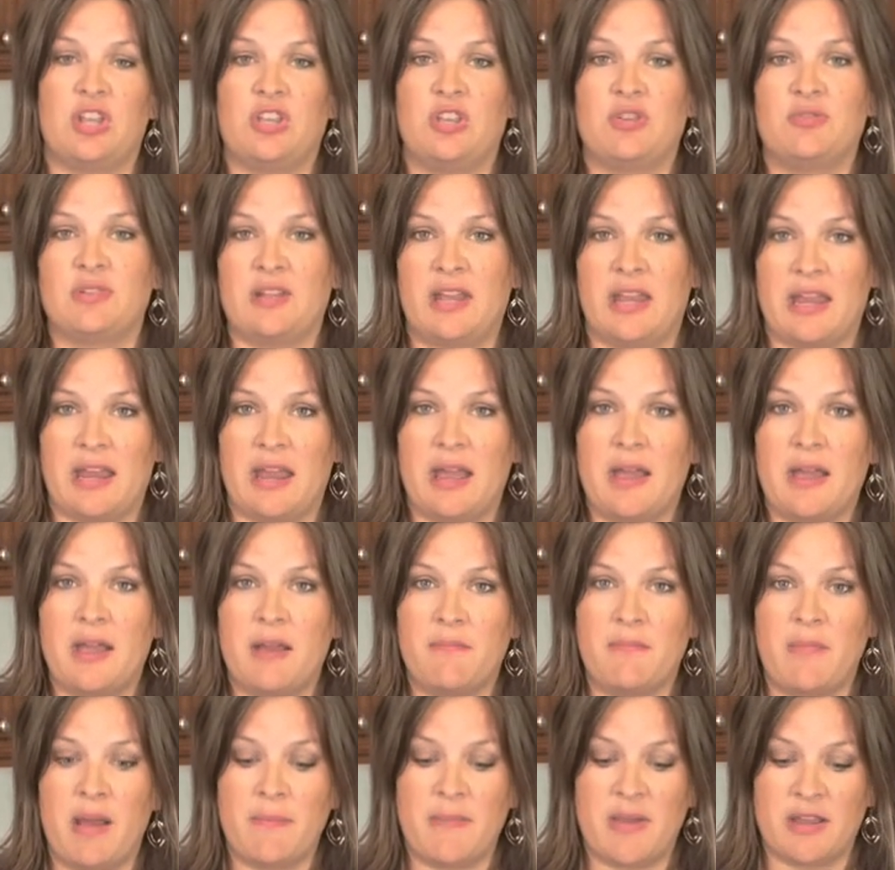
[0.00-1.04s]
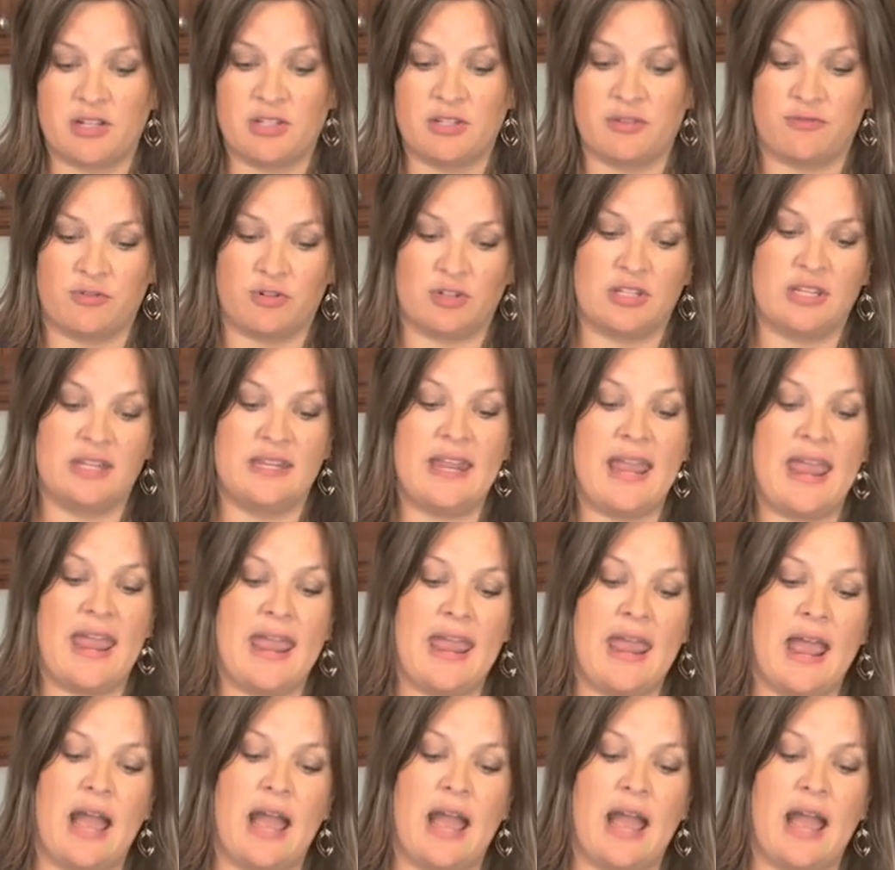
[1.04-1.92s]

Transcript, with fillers: using my mixer for today.